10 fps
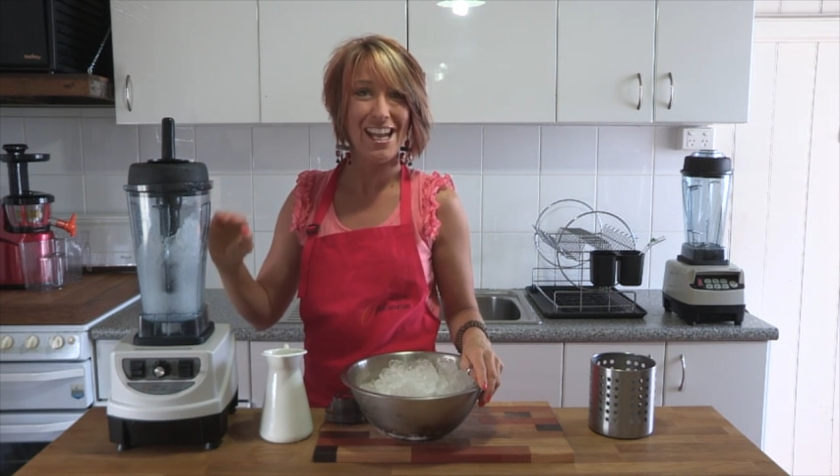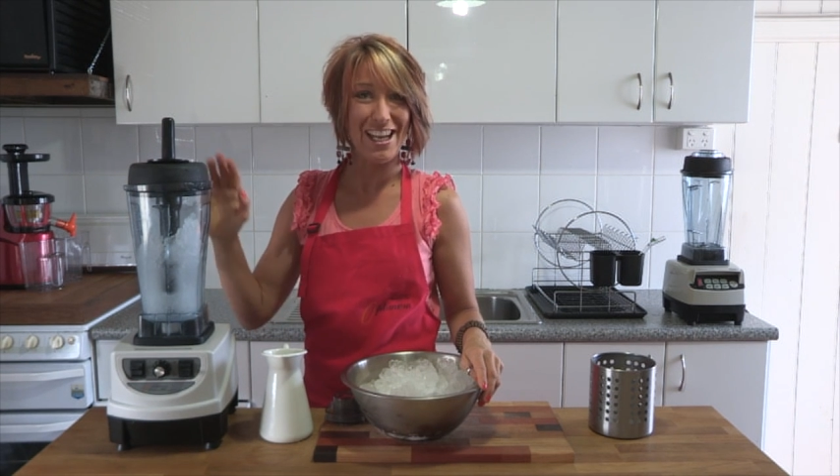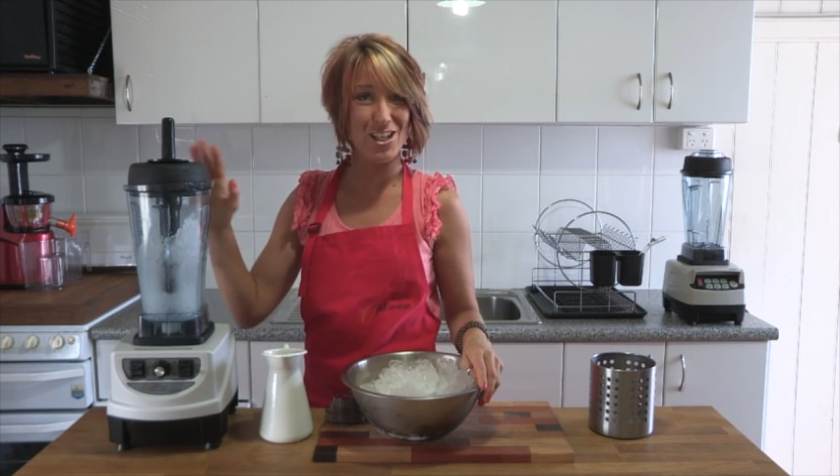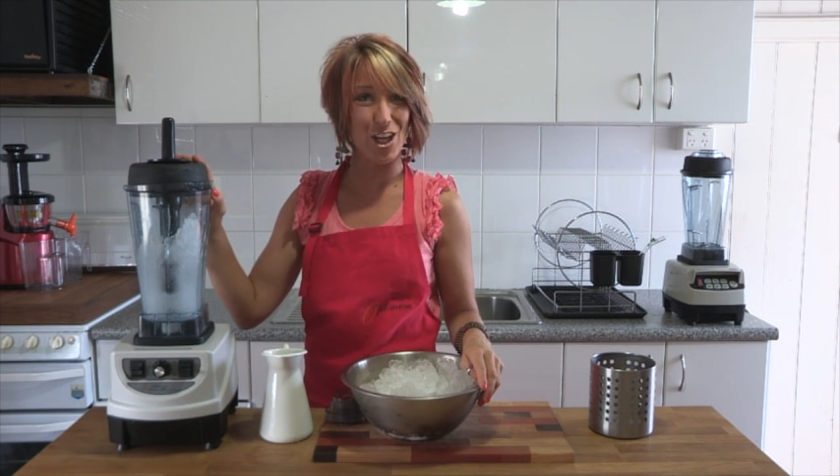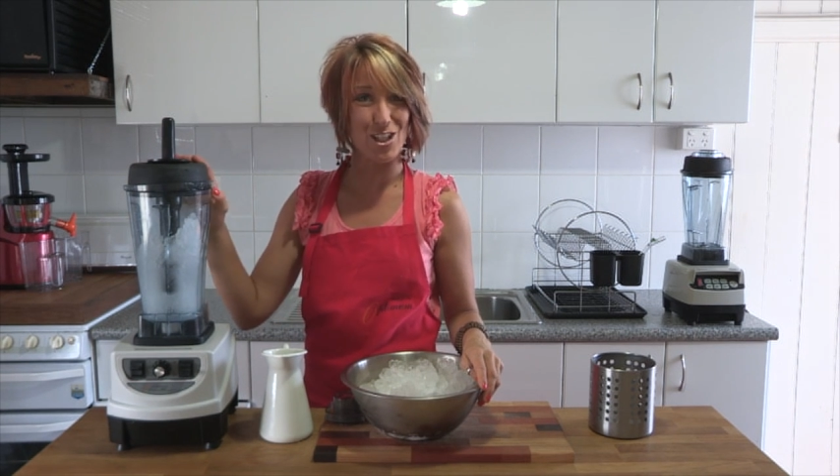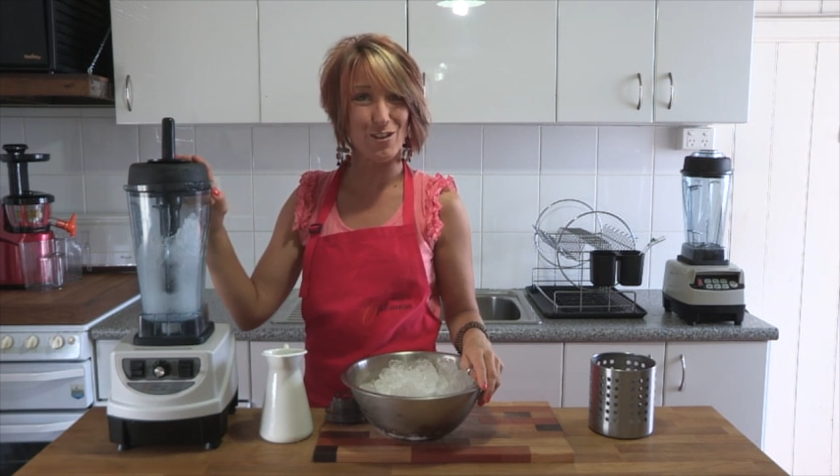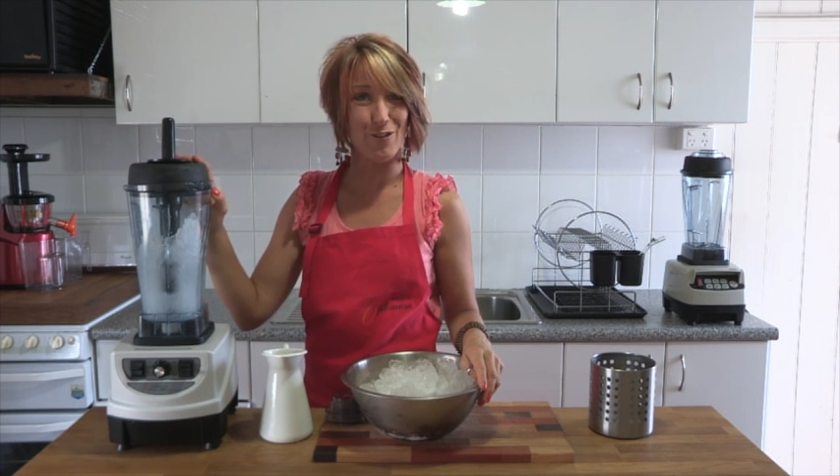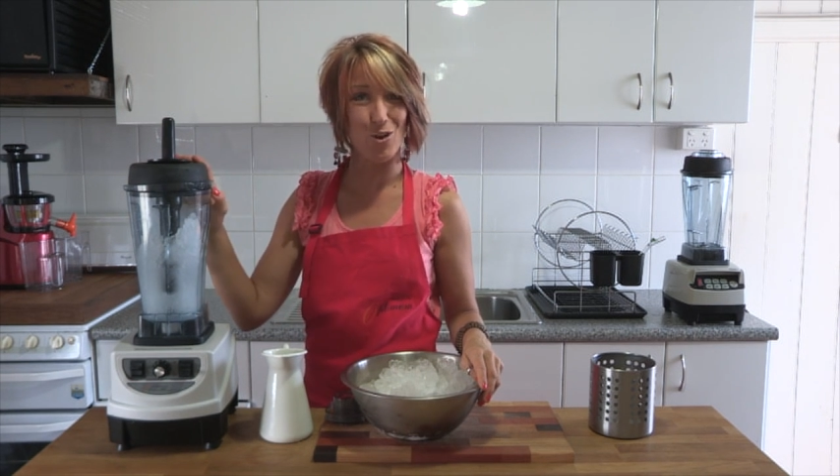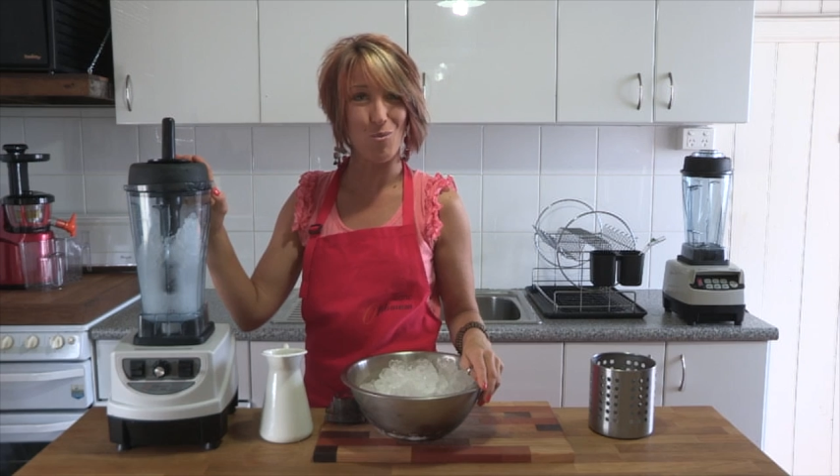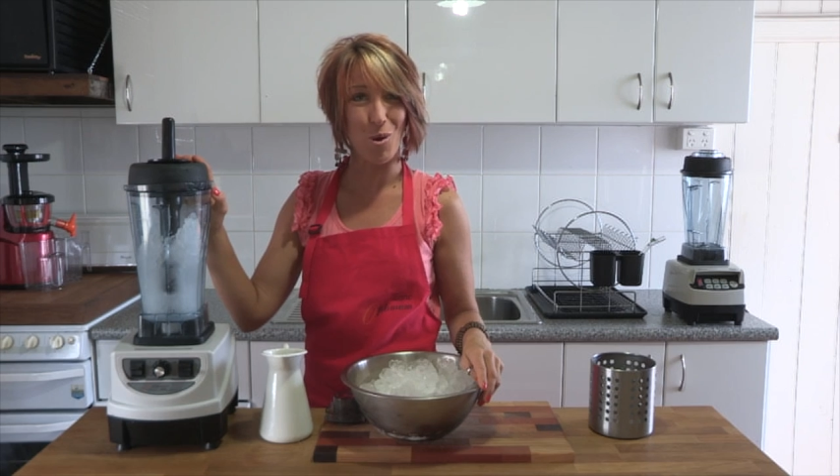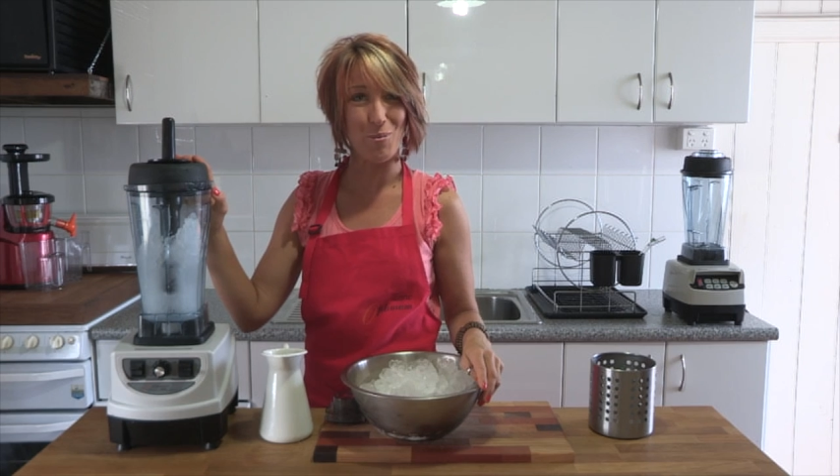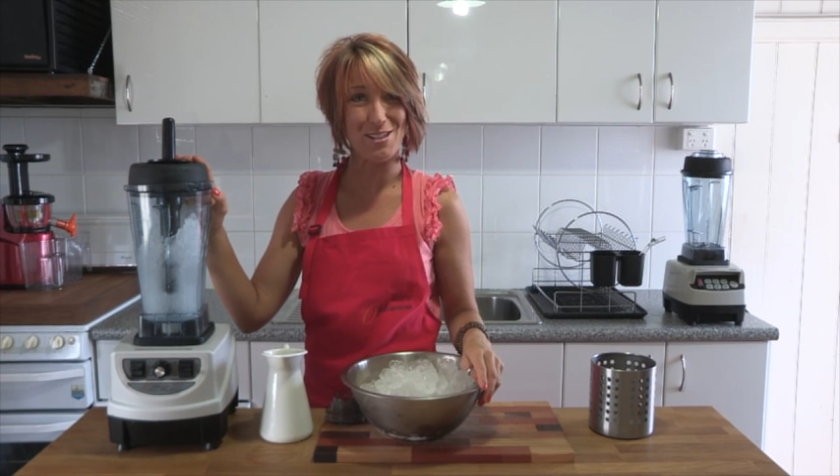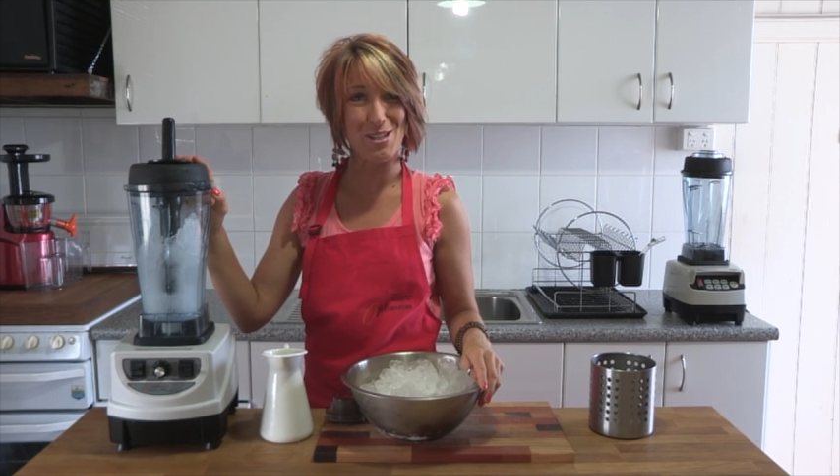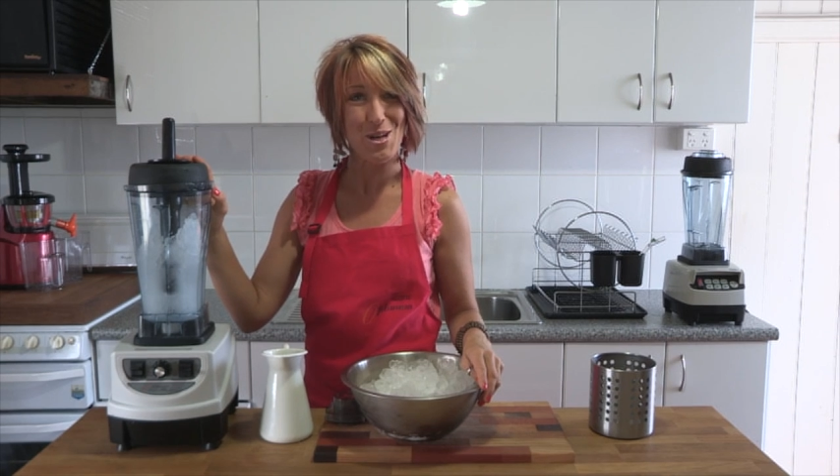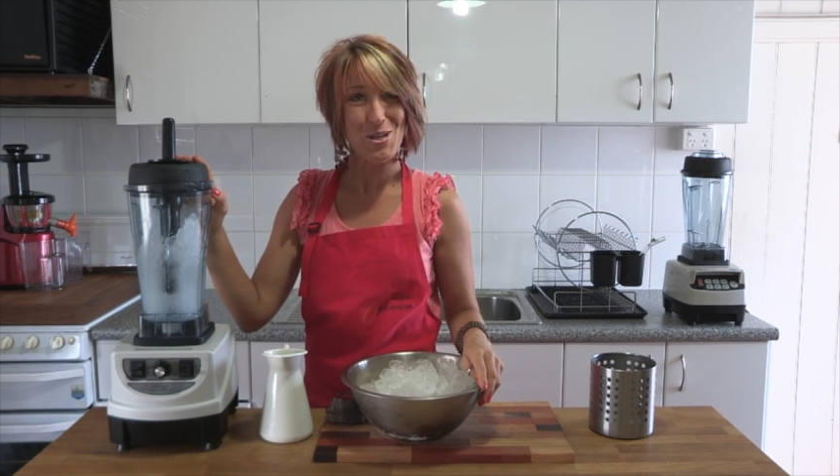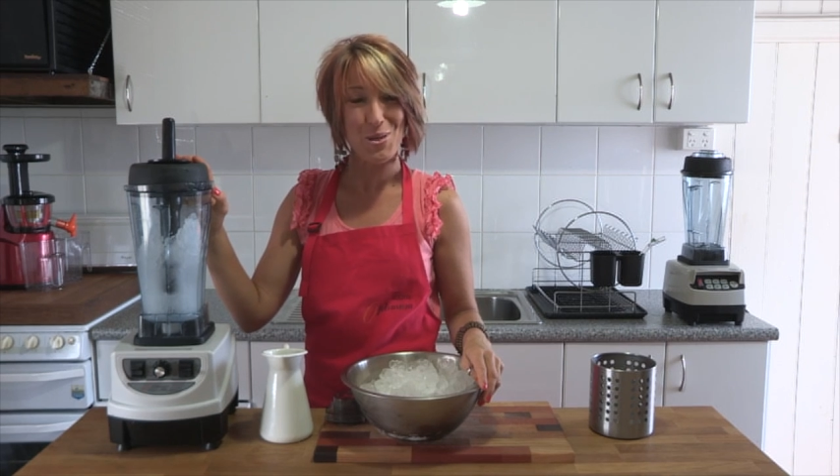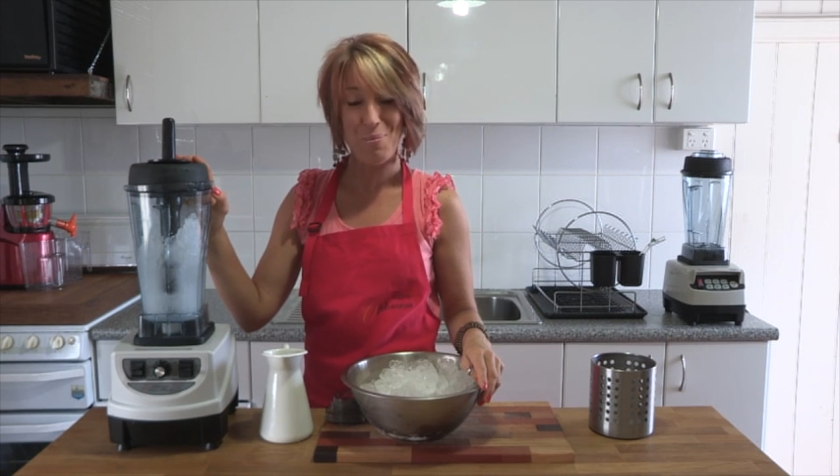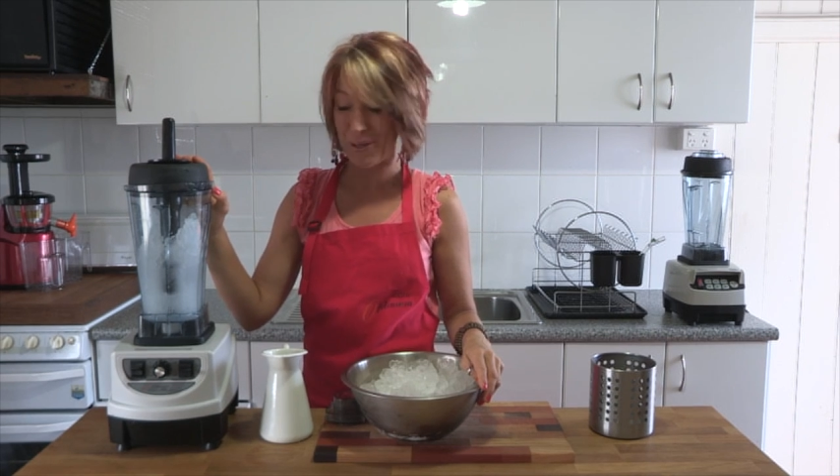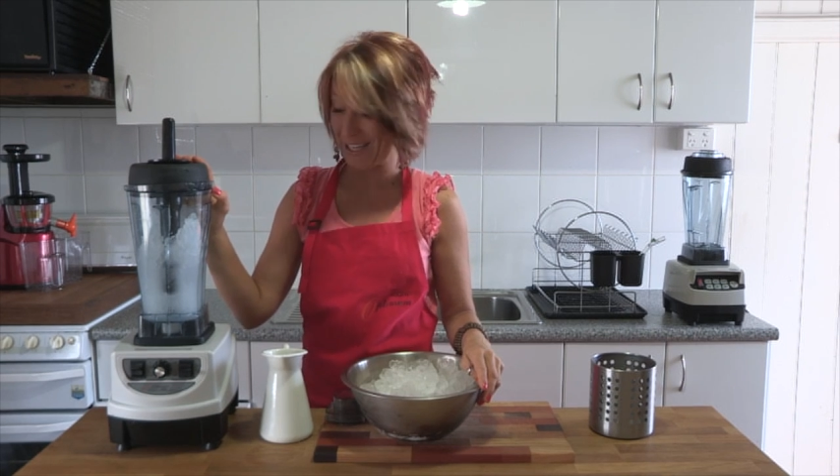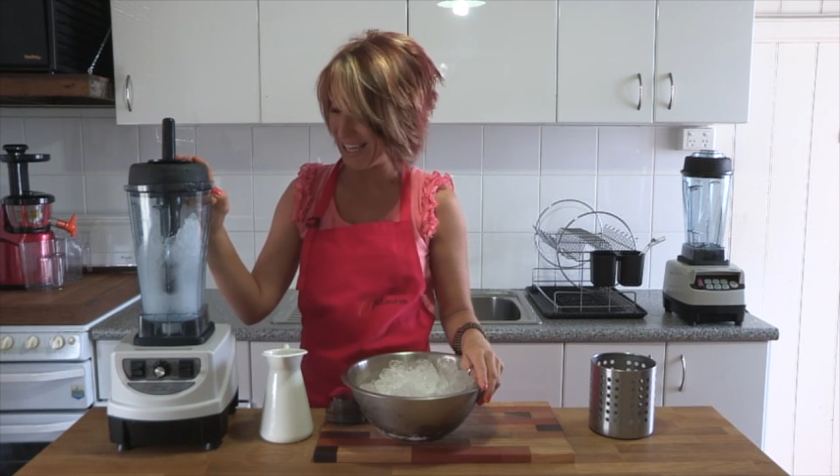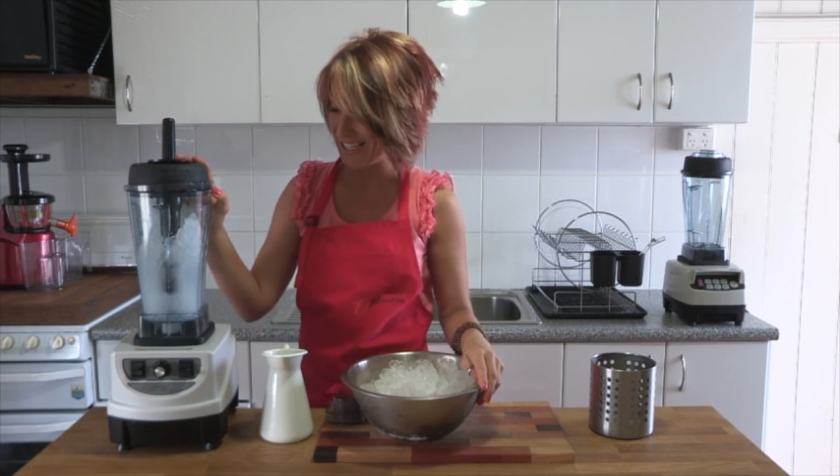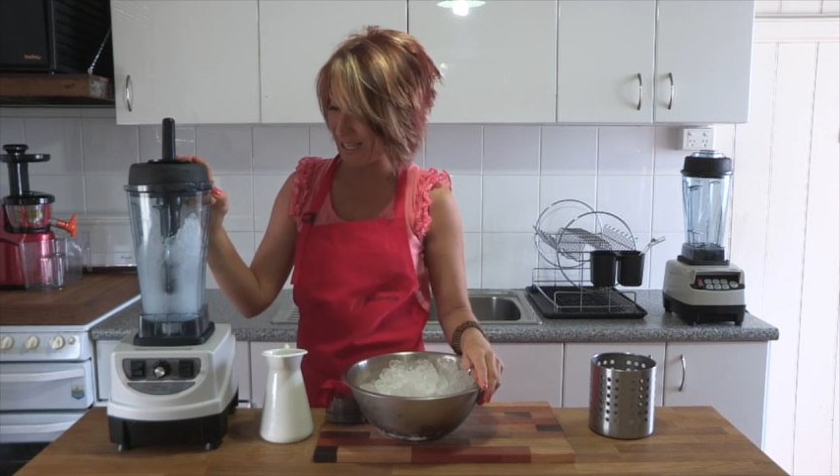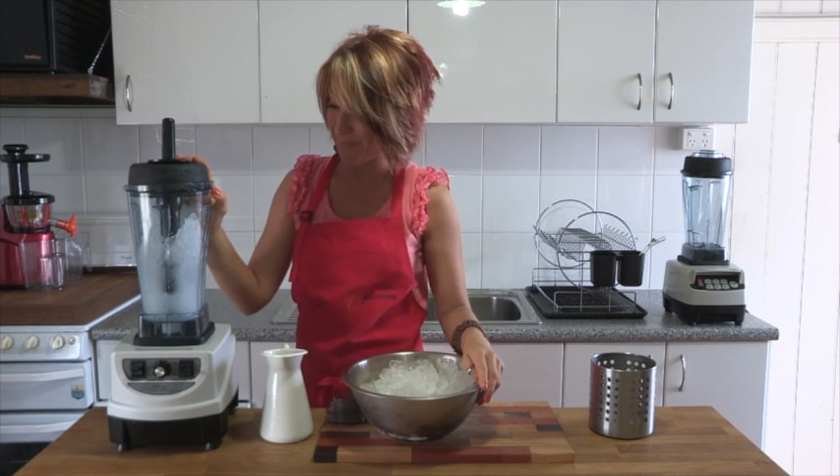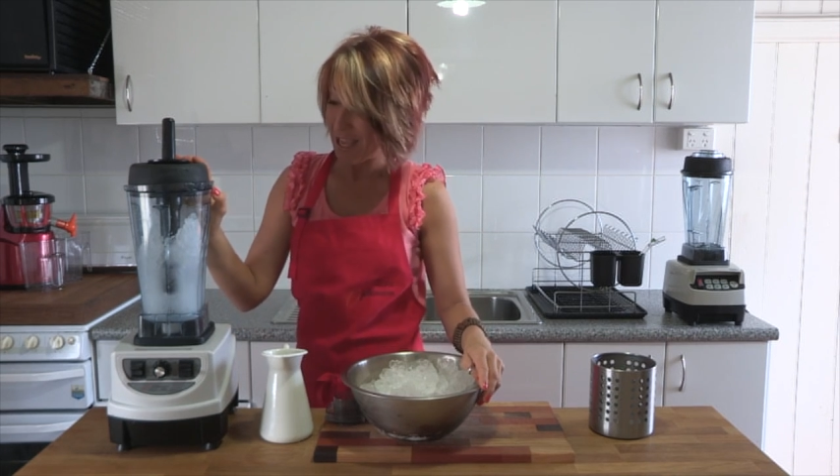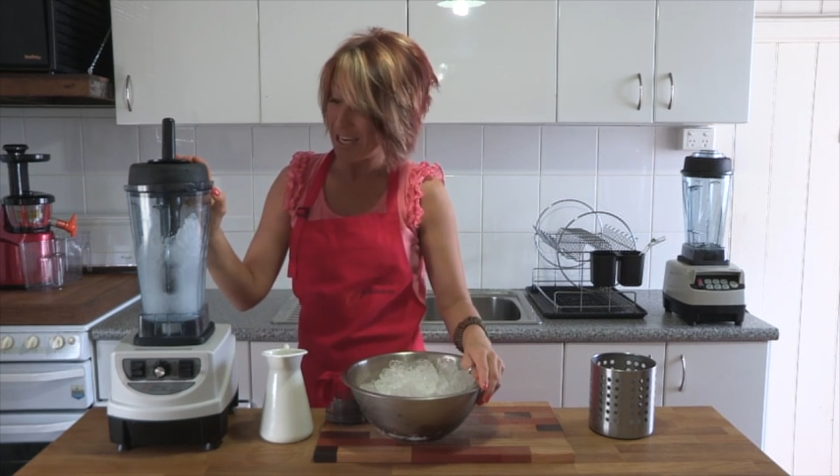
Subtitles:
in just a few moments. So pretty easy.